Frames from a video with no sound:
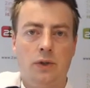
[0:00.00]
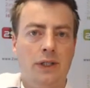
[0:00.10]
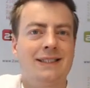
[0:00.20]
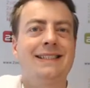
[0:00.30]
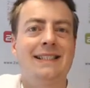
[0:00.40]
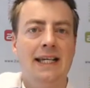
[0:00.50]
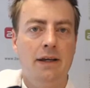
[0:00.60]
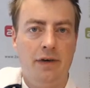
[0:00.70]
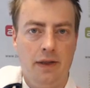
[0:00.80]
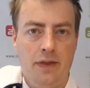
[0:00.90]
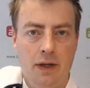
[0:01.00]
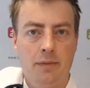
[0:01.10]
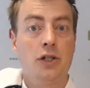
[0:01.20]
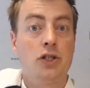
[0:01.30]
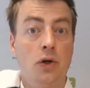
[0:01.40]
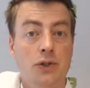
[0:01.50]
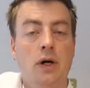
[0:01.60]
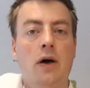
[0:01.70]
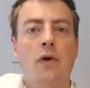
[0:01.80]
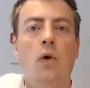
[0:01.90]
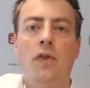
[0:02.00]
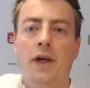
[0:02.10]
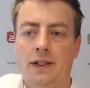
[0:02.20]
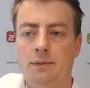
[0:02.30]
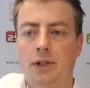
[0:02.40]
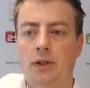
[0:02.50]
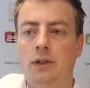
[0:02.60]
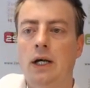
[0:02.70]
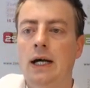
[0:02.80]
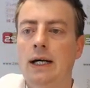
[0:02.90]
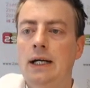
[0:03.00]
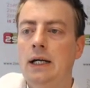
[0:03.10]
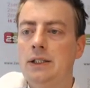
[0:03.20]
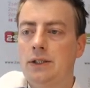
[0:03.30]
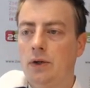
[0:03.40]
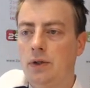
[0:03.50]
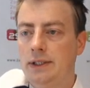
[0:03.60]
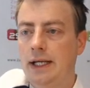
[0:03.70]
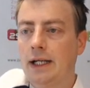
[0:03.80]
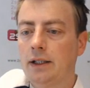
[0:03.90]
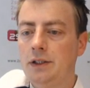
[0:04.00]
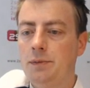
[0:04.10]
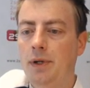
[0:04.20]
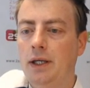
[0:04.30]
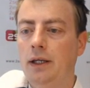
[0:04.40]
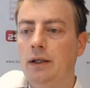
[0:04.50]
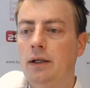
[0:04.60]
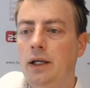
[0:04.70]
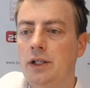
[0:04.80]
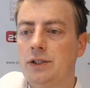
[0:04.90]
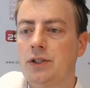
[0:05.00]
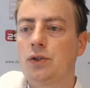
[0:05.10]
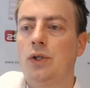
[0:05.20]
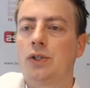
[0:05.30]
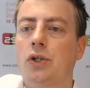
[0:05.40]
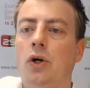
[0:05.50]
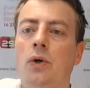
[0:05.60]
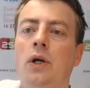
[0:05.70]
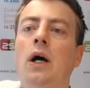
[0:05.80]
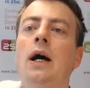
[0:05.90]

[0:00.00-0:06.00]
So it doesn't save anything, but it shows you how the whole thing is built. So technically speaking, here's a source code.